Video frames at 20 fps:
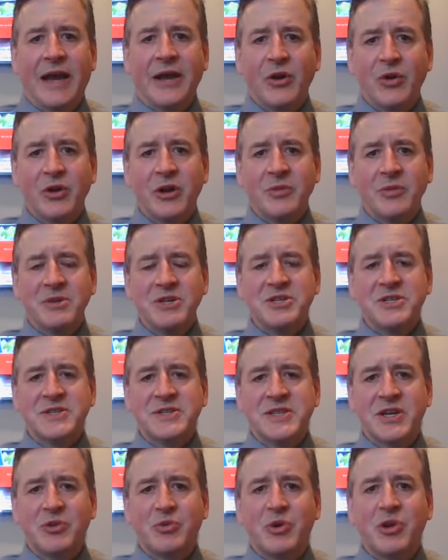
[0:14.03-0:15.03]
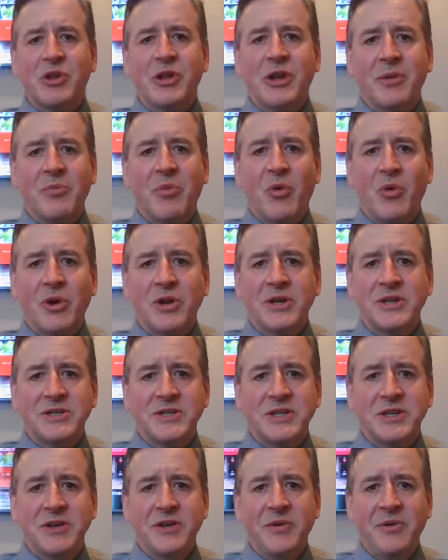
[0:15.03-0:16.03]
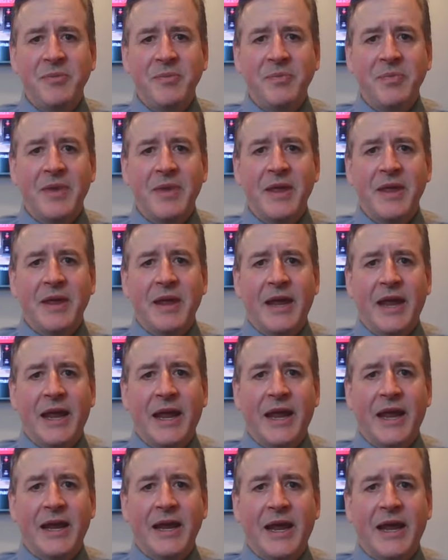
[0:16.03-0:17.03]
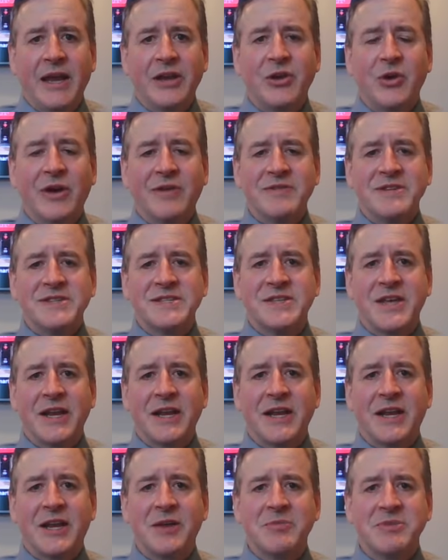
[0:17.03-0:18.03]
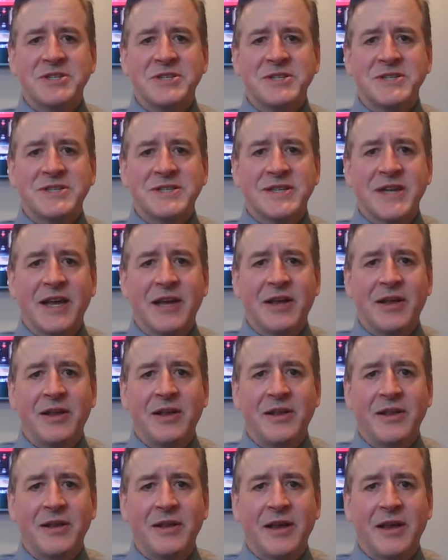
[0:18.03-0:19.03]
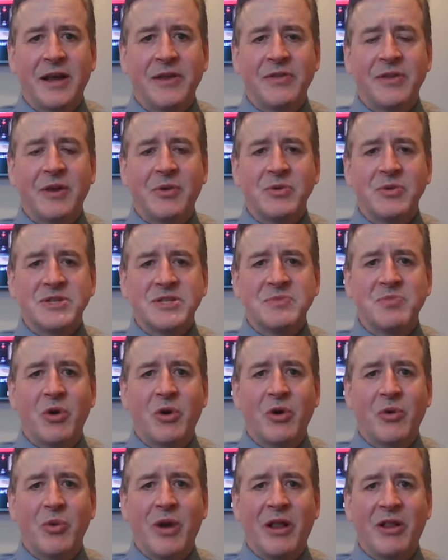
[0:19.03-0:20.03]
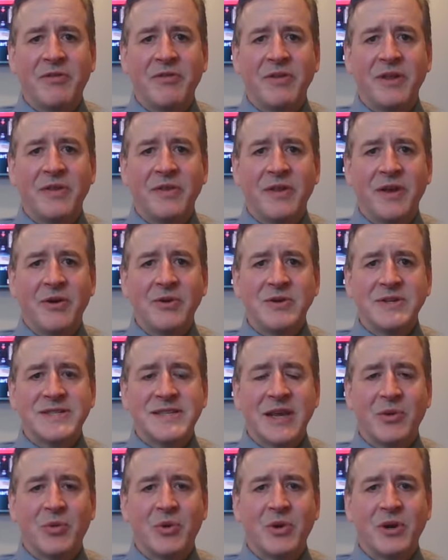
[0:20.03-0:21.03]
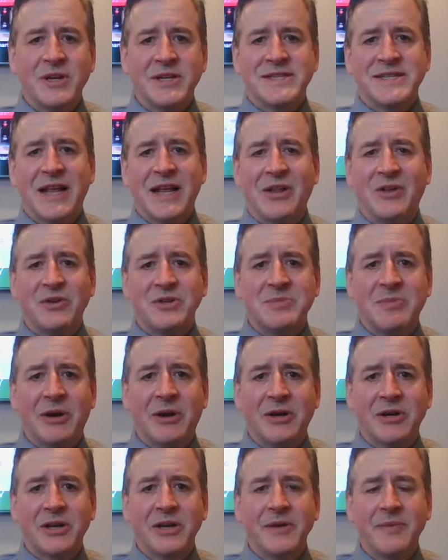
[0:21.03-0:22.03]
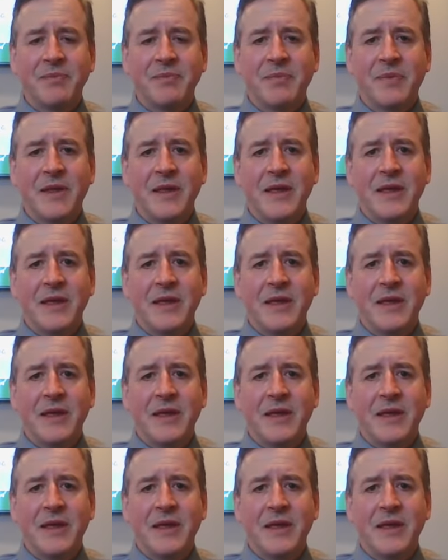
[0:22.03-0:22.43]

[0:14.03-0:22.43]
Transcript: I know commissions are really important to you, and I do have a sliding commission scale. I think what's more relevant, though, is that we're in a seller's market.